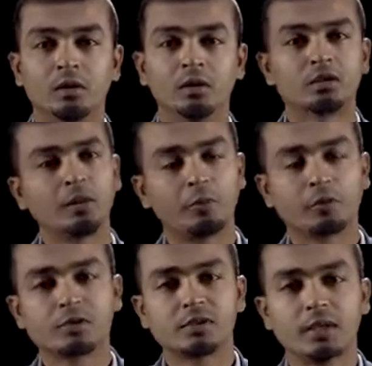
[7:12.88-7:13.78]

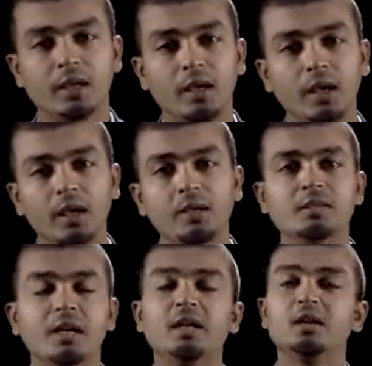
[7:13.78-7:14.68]
Suppose A is
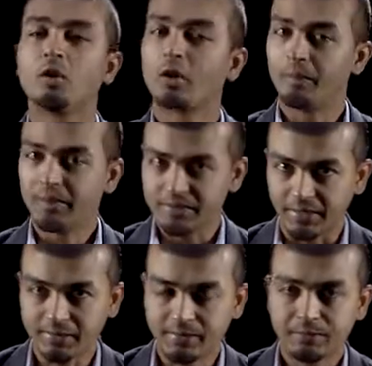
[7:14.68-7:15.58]
any non-empty
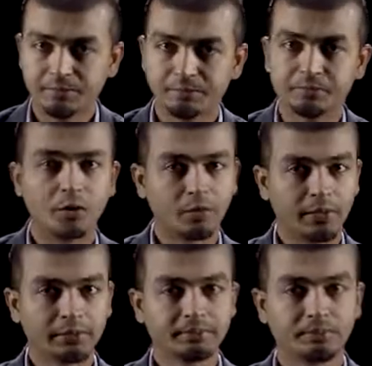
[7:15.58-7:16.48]
set,
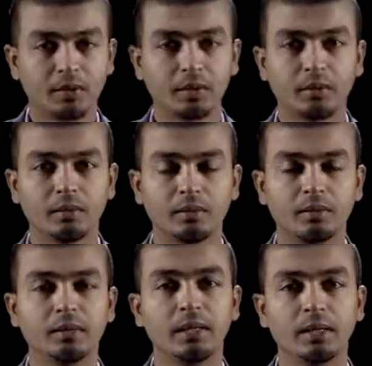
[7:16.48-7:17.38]
okay,
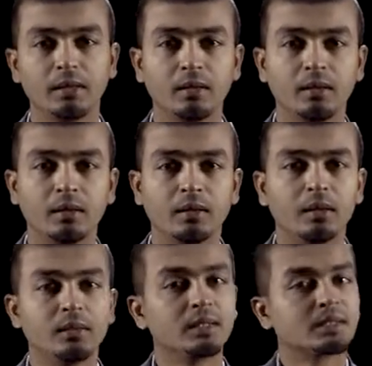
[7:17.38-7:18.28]
then
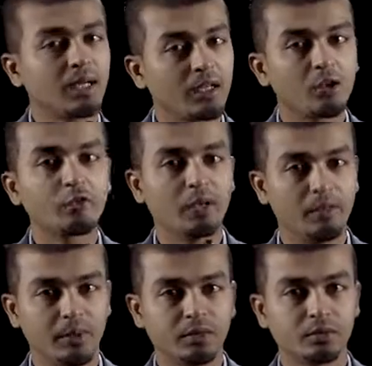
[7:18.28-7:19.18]
the set of
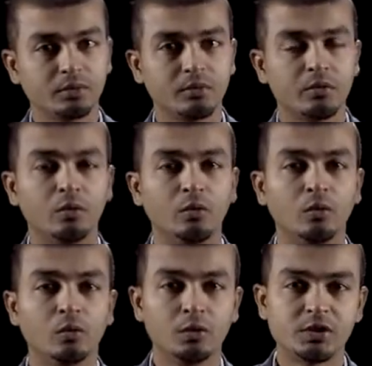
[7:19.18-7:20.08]
elements
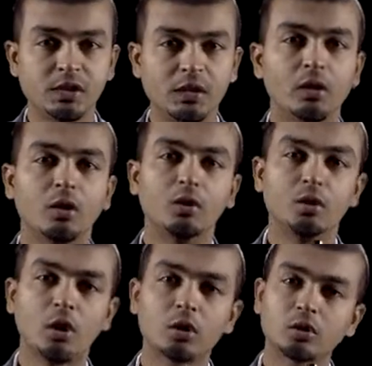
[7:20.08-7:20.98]
which are
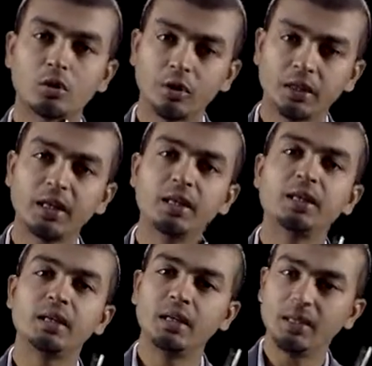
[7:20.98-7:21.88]
not contained
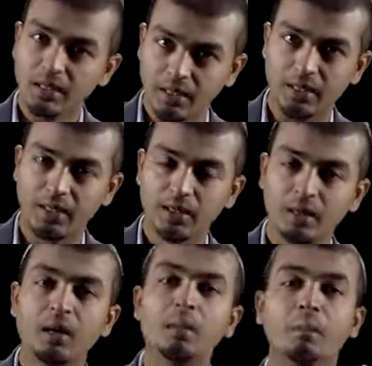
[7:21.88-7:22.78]
in A,
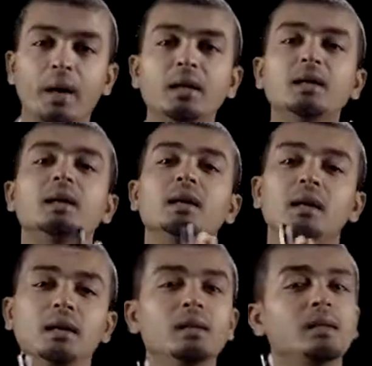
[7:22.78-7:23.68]
but
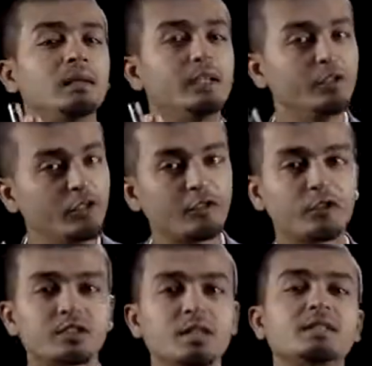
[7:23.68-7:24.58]
in the
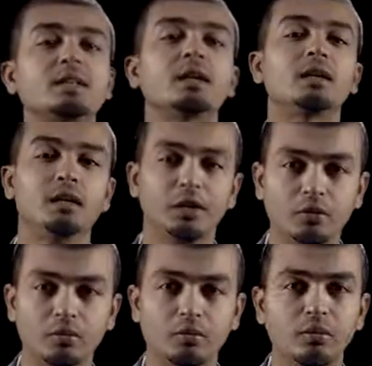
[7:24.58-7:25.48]
universal set
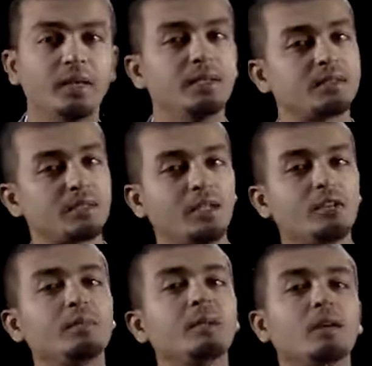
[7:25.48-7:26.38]
U is said
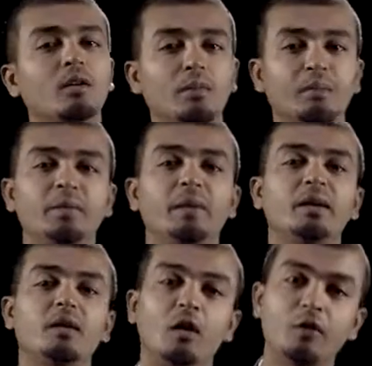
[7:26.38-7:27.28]
to be the
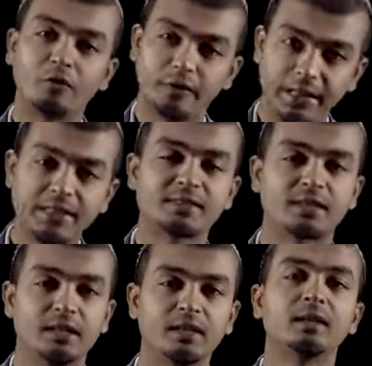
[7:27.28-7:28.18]
complement of that set